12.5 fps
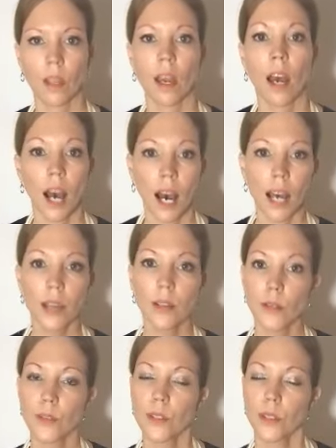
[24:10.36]
I
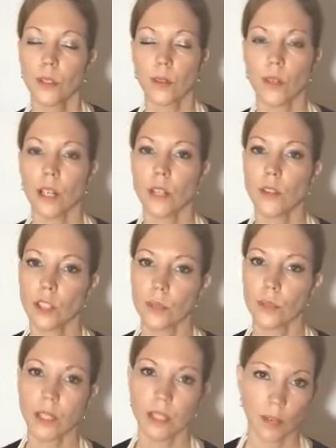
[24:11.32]
do too, and just
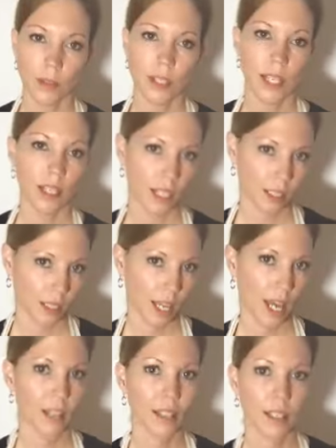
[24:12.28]
because I was saying like
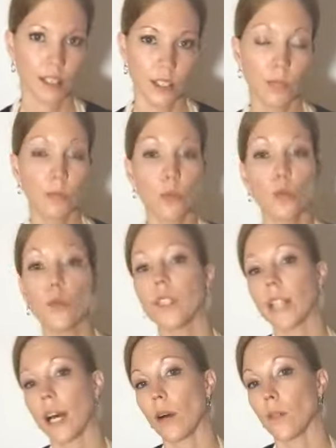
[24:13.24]
that, it smooths
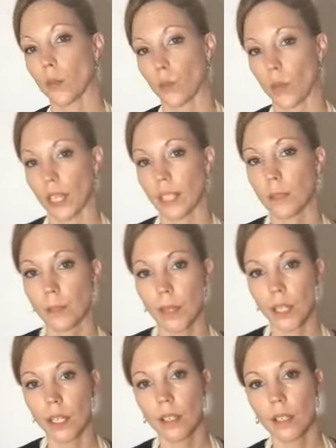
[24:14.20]
out the
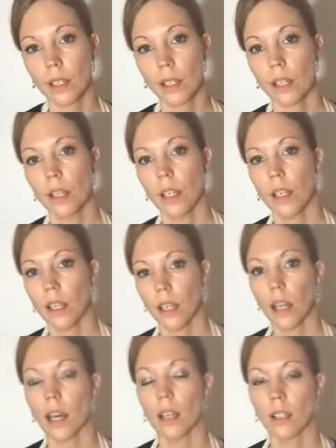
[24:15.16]
recipe. Yeah.
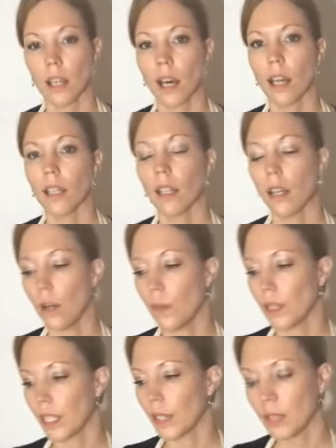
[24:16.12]
A lot. Um,
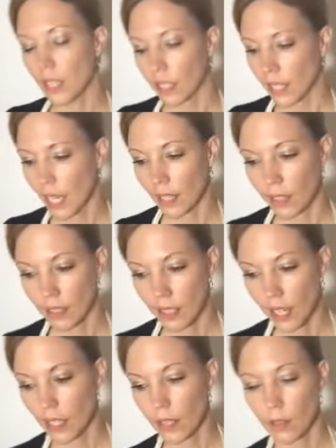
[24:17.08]
it gives it that
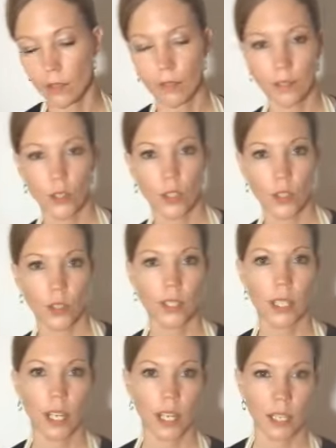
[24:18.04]
kind of cooked
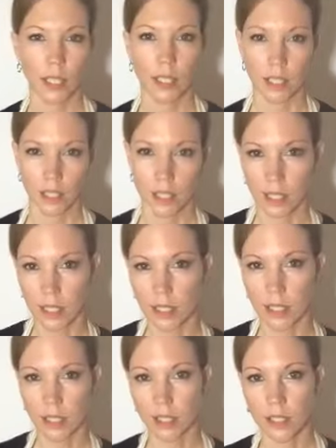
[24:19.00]
kind of
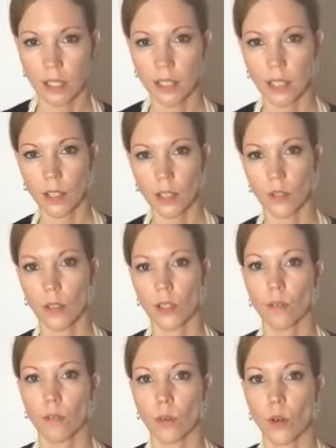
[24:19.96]
consistency that you're
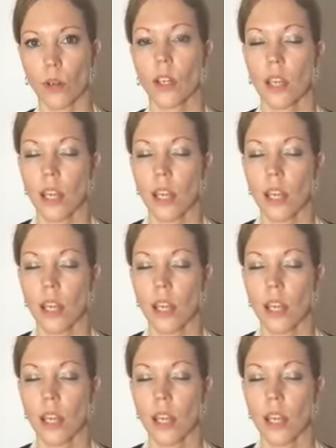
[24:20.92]
looking for.